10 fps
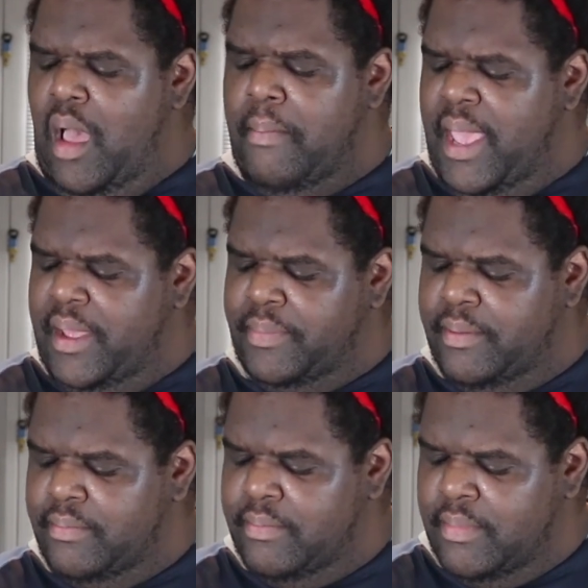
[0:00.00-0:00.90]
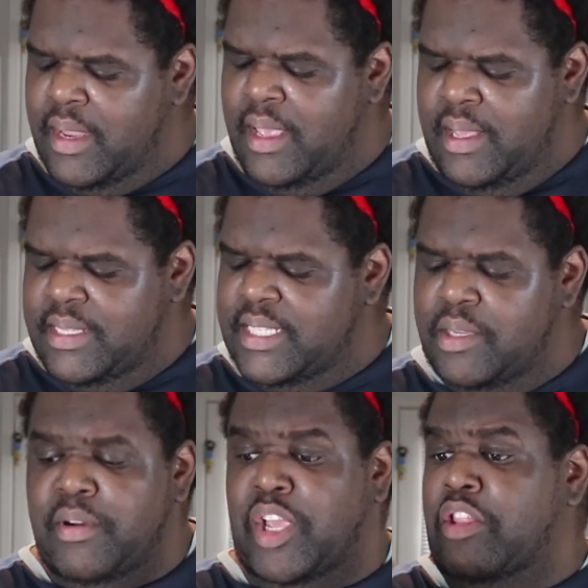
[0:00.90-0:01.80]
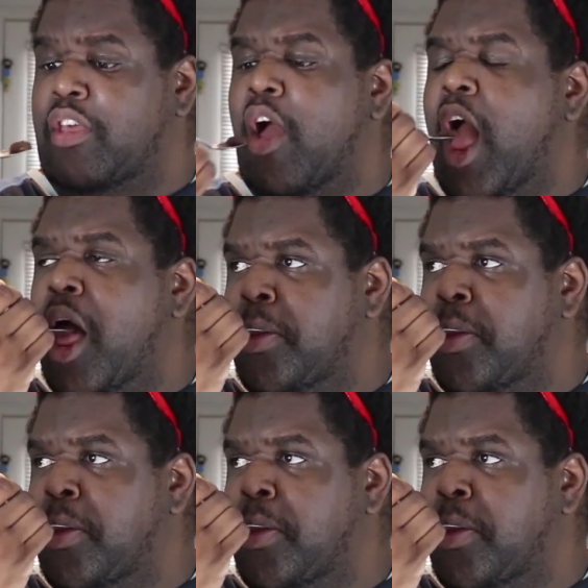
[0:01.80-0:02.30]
Oh man, still pretty good though.